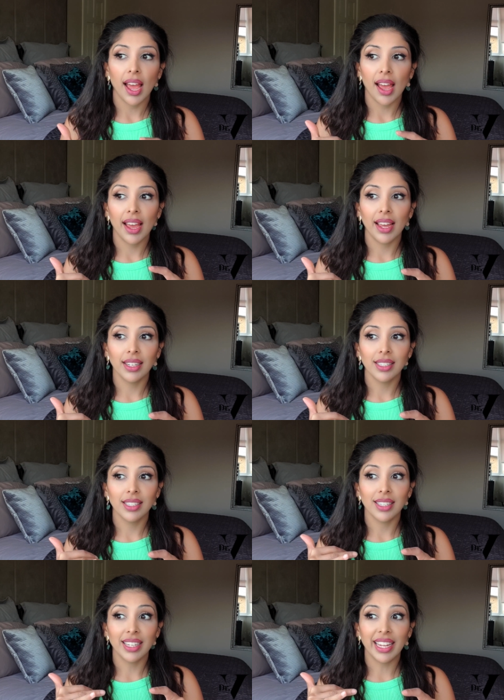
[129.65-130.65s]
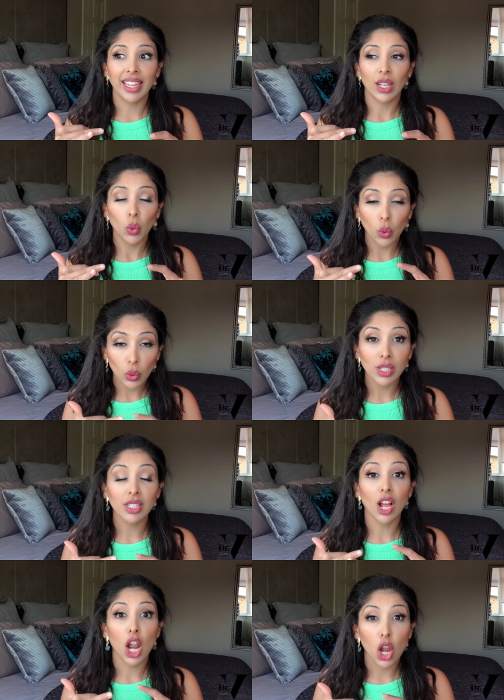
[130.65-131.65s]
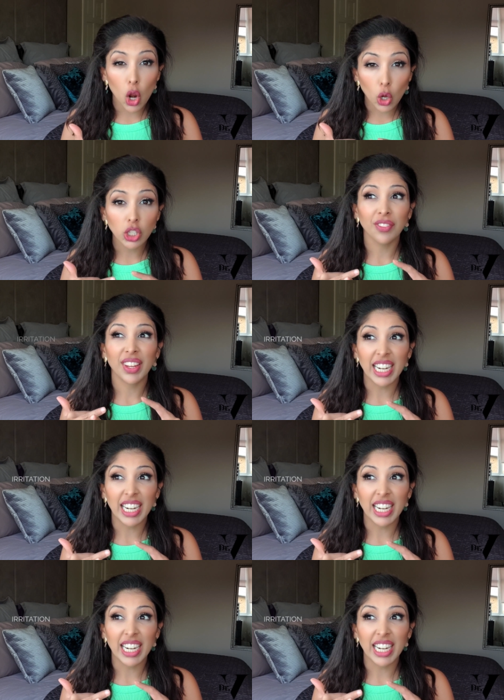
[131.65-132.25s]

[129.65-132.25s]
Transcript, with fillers: and it causes a lot of